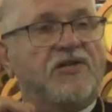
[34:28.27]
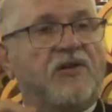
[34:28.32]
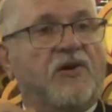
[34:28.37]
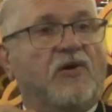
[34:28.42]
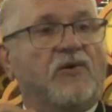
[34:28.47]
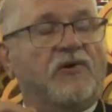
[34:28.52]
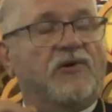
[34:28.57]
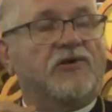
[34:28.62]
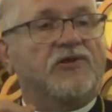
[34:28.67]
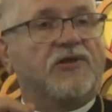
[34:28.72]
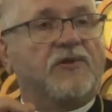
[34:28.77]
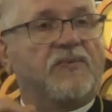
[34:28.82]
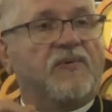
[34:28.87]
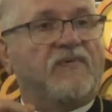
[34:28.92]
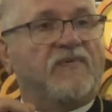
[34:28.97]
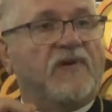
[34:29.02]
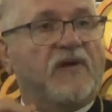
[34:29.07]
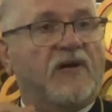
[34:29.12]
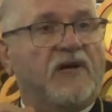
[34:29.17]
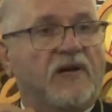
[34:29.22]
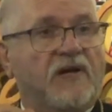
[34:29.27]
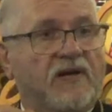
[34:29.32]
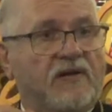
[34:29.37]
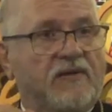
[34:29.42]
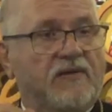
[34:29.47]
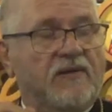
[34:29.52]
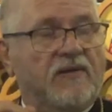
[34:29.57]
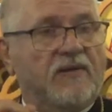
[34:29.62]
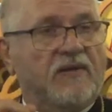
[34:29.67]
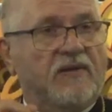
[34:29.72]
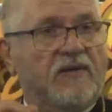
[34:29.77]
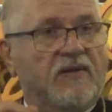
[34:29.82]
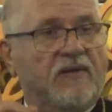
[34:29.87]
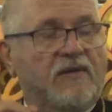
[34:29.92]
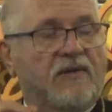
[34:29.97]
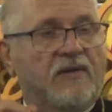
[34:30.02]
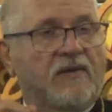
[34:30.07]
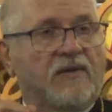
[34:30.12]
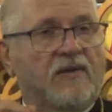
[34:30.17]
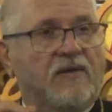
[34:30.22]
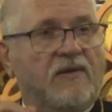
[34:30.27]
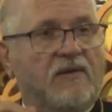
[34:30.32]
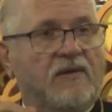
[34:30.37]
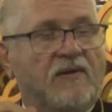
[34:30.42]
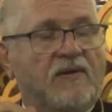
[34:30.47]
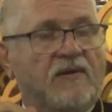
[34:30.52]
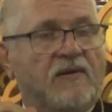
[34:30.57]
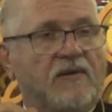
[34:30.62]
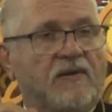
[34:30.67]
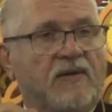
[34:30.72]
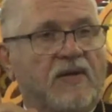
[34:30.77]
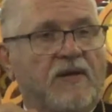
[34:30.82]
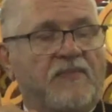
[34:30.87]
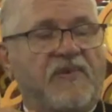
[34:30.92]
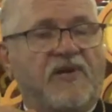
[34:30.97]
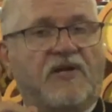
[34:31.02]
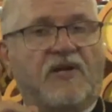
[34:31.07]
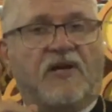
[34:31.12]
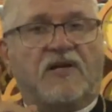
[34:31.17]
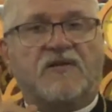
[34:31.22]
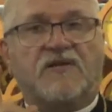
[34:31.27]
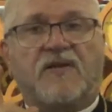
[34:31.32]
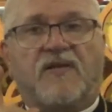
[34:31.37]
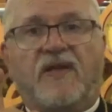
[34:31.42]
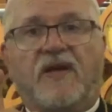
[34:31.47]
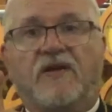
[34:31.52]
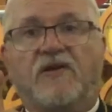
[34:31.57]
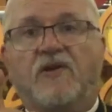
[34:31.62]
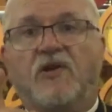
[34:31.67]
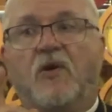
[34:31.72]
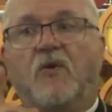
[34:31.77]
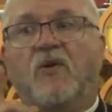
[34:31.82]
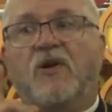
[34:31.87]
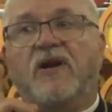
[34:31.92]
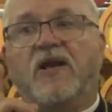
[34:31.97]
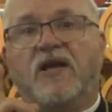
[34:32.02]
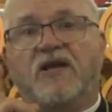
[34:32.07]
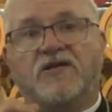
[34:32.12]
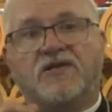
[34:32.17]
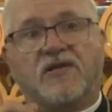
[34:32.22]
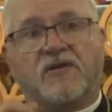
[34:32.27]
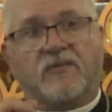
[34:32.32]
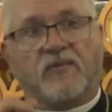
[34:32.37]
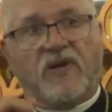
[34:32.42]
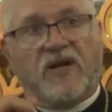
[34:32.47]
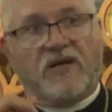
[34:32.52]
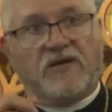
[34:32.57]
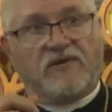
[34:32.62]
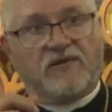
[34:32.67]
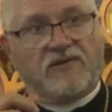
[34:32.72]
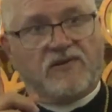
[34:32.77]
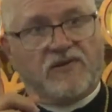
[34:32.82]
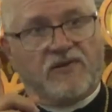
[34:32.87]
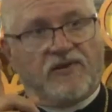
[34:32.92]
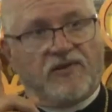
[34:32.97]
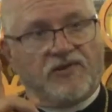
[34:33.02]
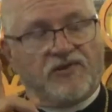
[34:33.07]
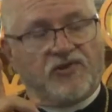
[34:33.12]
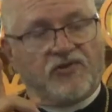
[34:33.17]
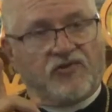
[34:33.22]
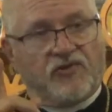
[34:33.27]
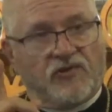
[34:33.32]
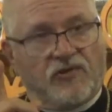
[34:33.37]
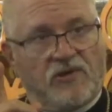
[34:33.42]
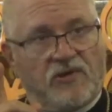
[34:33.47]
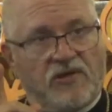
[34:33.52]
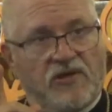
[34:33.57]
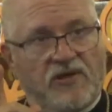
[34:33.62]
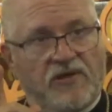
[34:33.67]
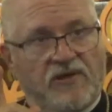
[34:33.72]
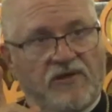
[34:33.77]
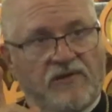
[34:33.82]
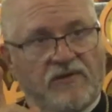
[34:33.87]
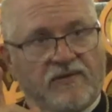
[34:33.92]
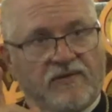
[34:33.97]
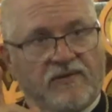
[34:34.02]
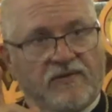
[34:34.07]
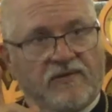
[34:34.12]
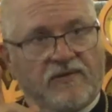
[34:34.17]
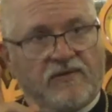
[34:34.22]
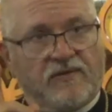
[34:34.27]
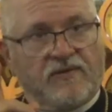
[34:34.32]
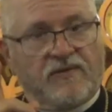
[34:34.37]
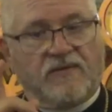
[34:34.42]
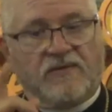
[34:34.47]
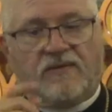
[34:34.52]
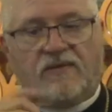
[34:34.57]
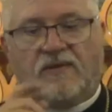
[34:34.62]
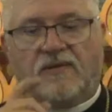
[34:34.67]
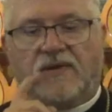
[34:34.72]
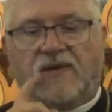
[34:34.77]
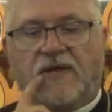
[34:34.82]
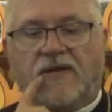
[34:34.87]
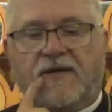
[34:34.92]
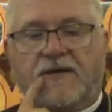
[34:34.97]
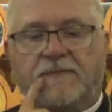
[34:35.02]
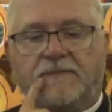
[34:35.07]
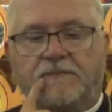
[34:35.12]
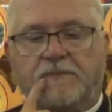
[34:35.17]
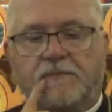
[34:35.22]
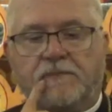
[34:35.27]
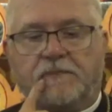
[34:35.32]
the ownership of God. And because of that, no one has the right to destroy. Okay?